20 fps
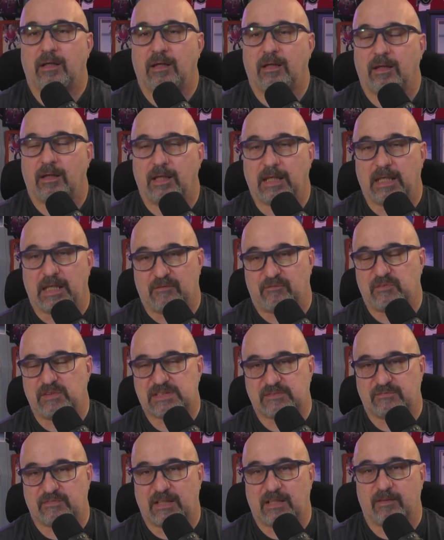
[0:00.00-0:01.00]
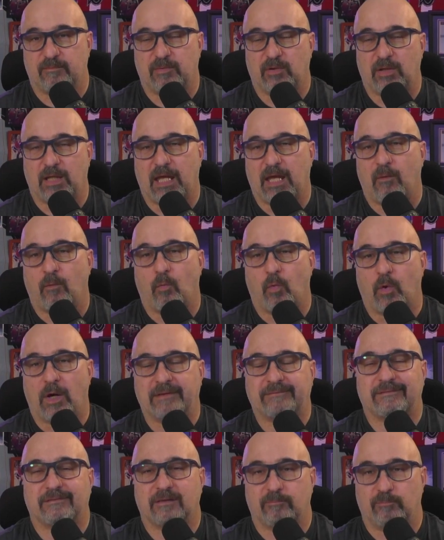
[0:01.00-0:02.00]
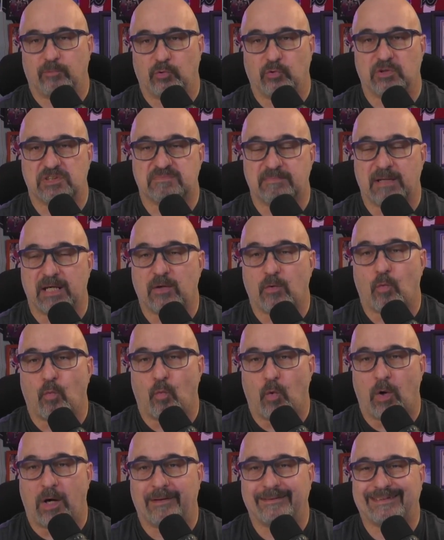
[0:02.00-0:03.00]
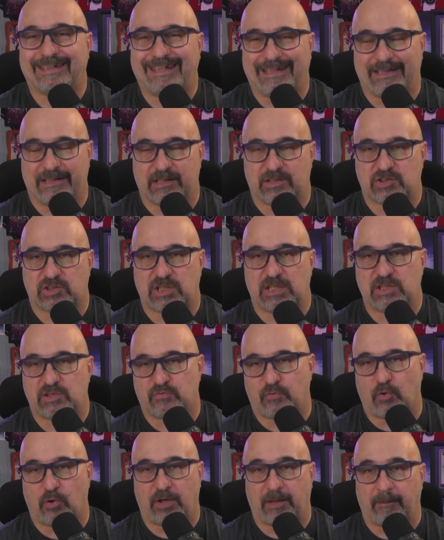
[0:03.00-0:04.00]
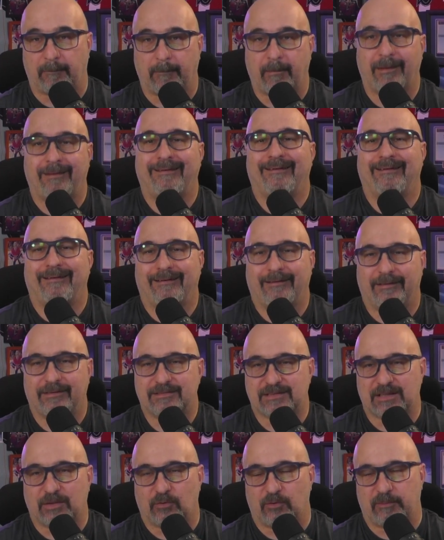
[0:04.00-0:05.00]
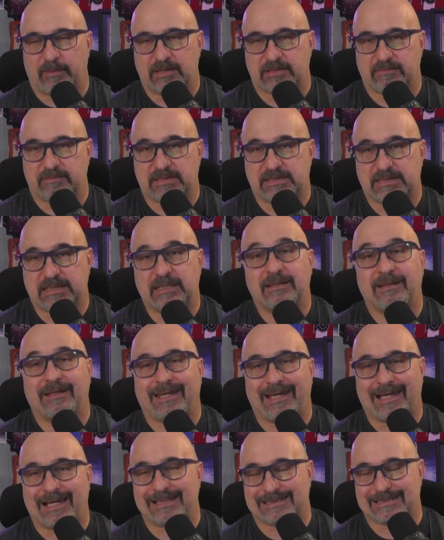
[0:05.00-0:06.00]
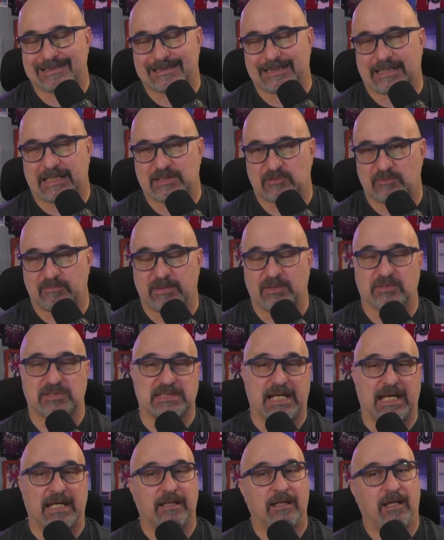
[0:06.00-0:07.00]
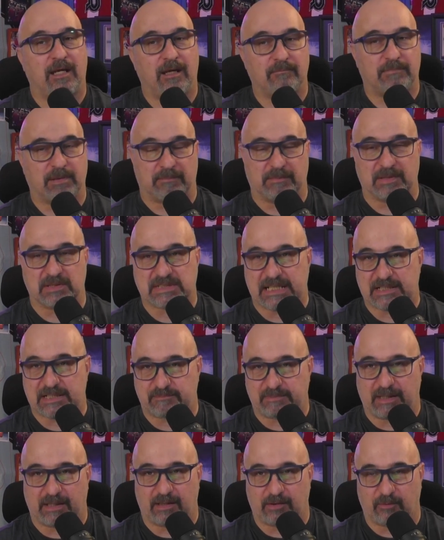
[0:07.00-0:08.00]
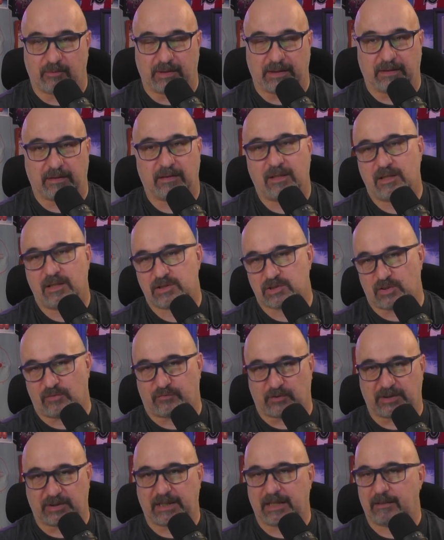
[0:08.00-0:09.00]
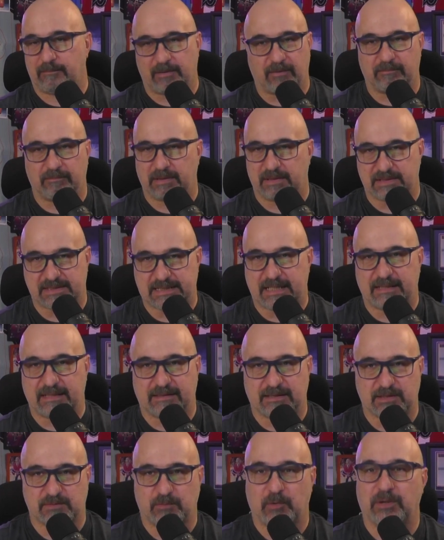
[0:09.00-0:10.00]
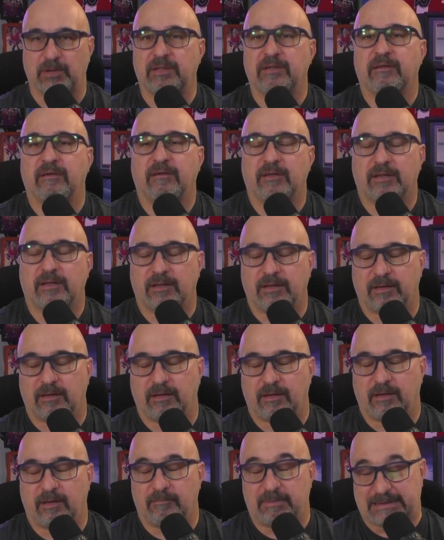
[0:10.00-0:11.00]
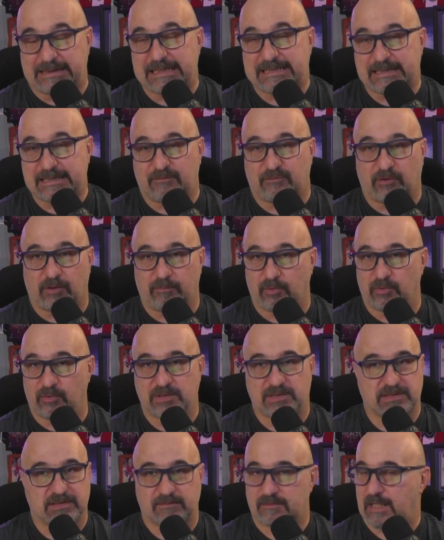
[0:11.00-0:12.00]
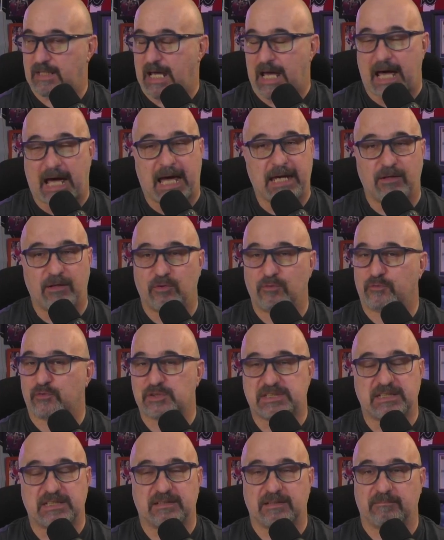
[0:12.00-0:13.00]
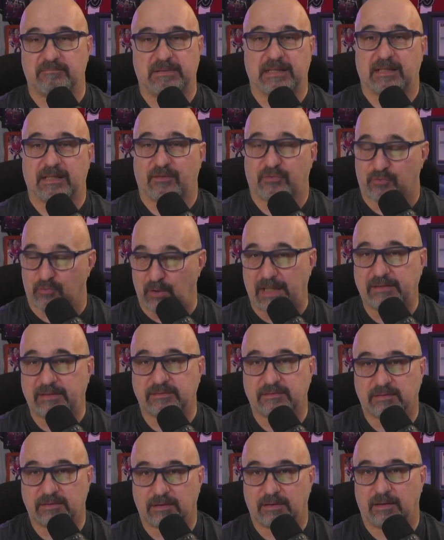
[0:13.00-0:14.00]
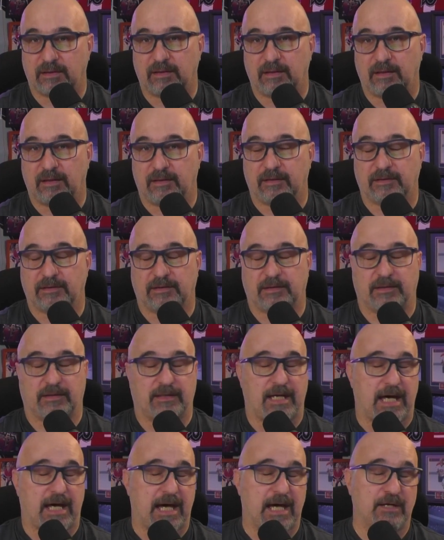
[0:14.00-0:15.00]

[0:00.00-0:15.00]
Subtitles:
if he's available and what the Bruins might want in exchange for him. Still remains to be seen, as is the case with Mittelstadt, but Mittelstadt's playing on the wing. So forget about Mittelstadt at this point. But that's it for the Bruins. I don't foresee them being a threat. I don't